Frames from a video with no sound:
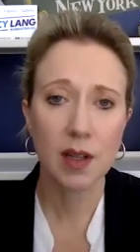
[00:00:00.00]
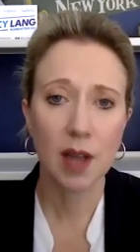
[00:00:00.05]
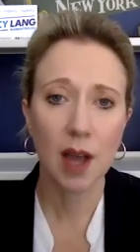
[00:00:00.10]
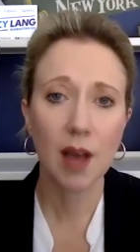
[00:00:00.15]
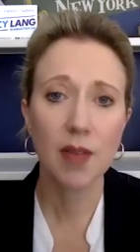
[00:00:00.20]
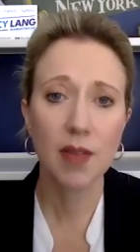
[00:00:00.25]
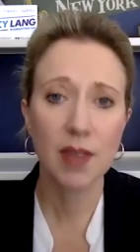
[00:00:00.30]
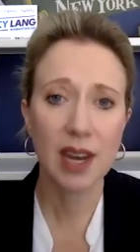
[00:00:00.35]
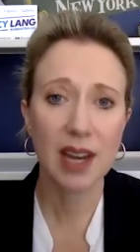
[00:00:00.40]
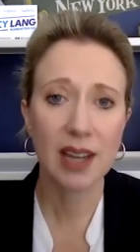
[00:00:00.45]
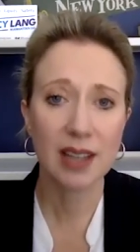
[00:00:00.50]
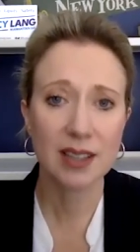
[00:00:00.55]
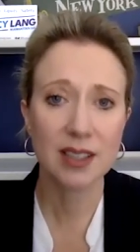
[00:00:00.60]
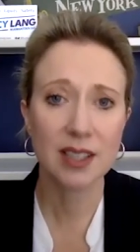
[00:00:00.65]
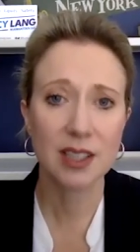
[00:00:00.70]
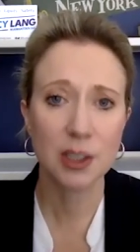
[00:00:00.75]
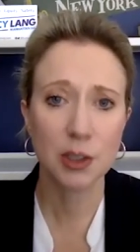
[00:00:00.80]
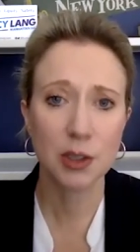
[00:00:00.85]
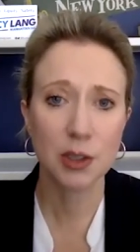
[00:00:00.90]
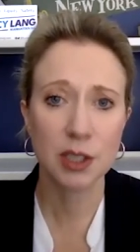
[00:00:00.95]
of the next
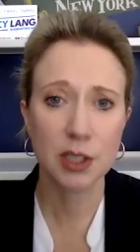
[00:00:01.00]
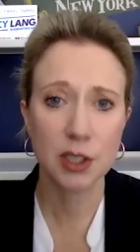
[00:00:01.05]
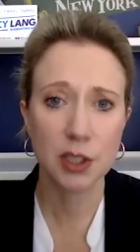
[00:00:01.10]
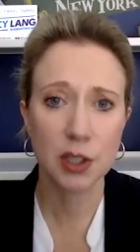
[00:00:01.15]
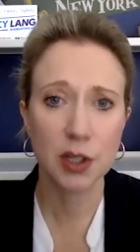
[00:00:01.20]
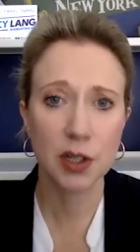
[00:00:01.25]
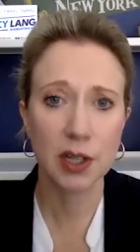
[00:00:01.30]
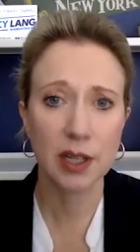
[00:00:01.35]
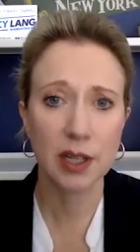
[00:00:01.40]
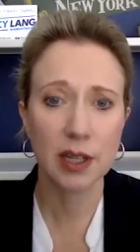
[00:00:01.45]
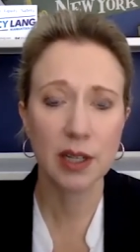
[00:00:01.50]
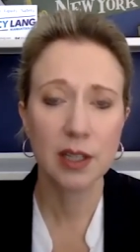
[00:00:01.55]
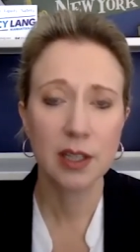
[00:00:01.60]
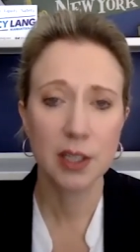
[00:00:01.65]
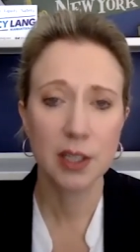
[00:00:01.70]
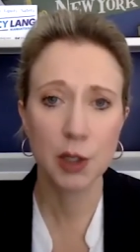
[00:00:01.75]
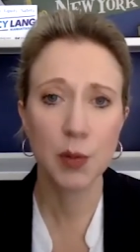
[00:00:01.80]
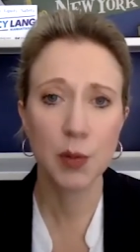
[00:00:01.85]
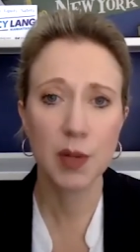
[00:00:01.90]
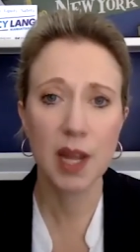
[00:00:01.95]
district attorney
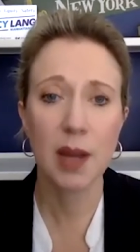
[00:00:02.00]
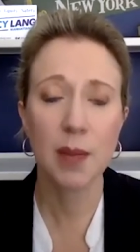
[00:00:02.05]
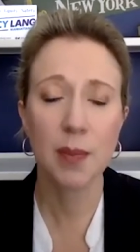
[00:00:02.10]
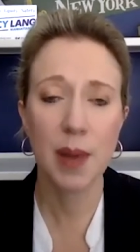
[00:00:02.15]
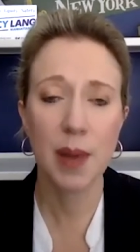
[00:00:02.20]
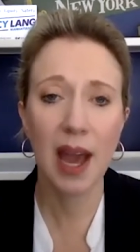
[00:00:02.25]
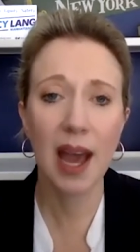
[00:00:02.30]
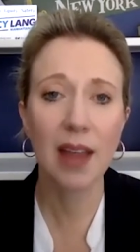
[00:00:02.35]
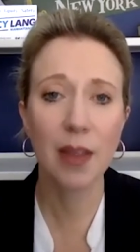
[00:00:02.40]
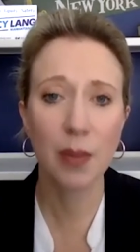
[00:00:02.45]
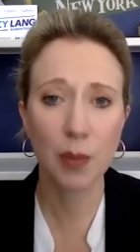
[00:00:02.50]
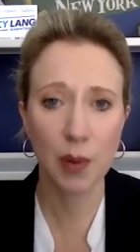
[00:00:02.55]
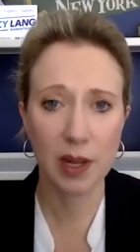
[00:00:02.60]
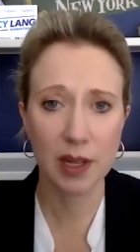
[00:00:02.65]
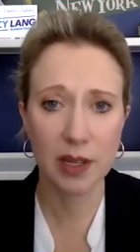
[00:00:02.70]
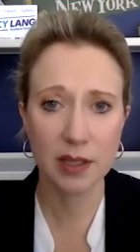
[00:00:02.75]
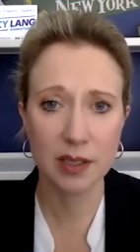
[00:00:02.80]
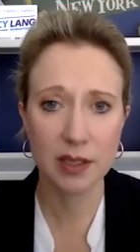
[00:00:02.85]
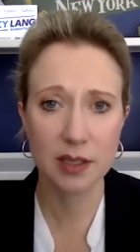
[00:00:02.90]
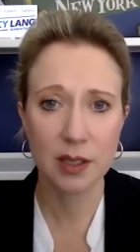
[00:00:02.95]
to create
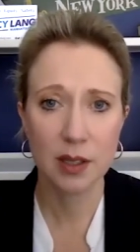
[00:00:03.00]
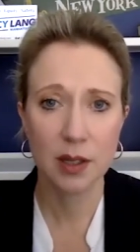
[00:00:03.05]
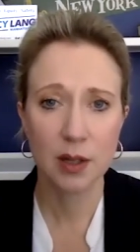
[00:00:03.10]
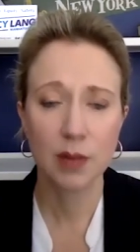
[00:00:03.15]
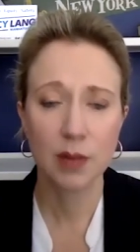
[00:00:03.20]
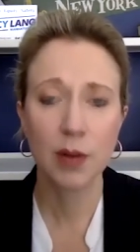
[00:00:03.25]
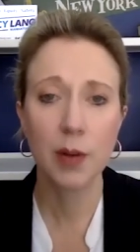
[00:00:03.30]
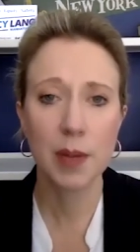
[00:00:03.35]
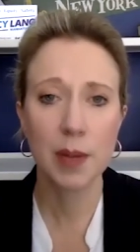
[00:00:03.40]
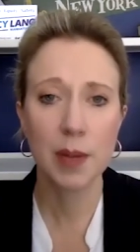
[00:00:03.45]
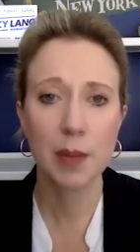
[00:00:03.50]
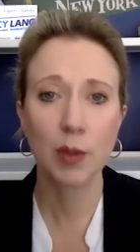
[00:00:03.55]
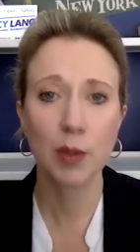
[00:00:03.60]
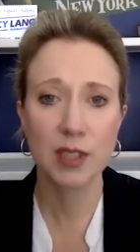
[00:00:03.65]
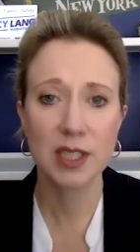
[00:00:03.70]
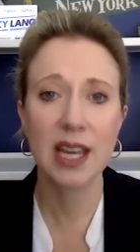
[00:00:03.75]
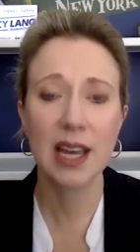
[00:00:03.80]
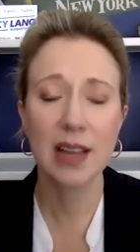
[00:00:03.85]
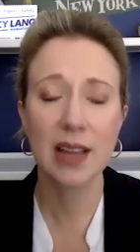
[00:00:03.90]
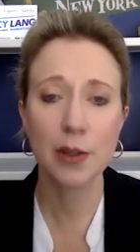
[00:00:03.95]
pathways for people
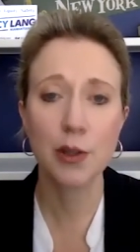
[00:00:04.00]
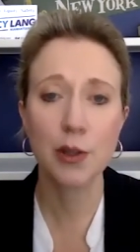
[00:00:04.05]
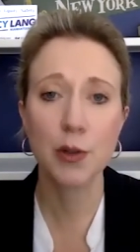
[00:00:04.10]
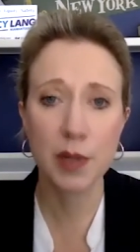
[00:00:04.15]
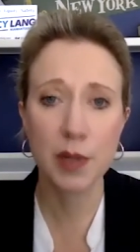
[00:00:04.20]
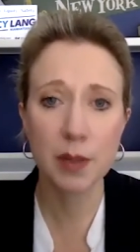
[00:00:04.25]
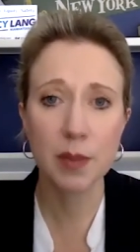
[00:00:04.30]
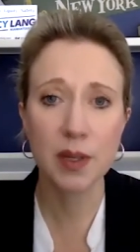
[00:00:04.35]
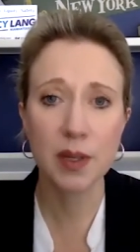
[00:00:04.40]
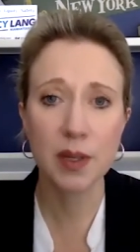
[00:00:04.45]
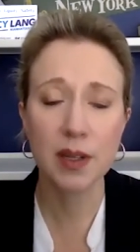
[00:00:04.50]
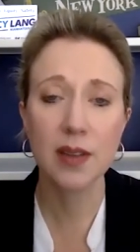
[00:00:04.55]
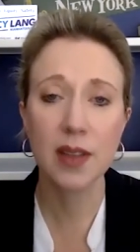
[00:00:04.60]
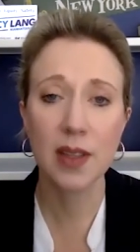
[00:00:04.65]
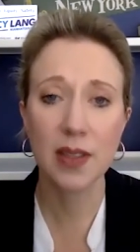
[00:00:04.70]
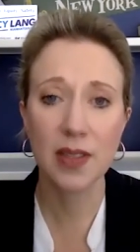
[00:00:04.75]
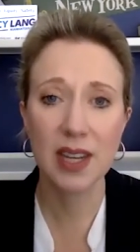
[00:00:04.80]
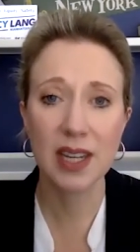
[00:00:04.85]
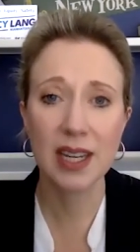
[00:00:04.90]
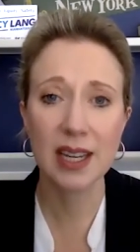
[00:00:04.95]
to get the treatment
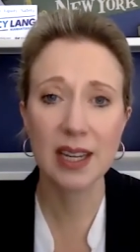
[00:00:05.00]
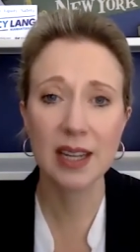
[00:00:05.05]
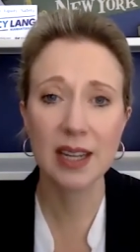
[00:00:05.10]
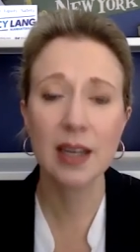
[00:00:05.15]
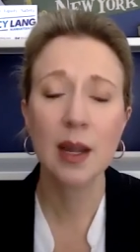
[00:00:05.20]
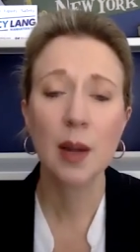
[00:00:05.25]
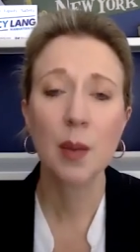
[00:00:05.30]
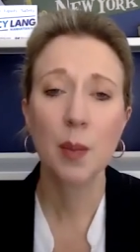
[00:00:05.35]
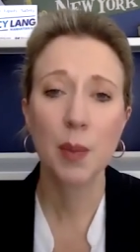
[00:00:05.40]
that they need,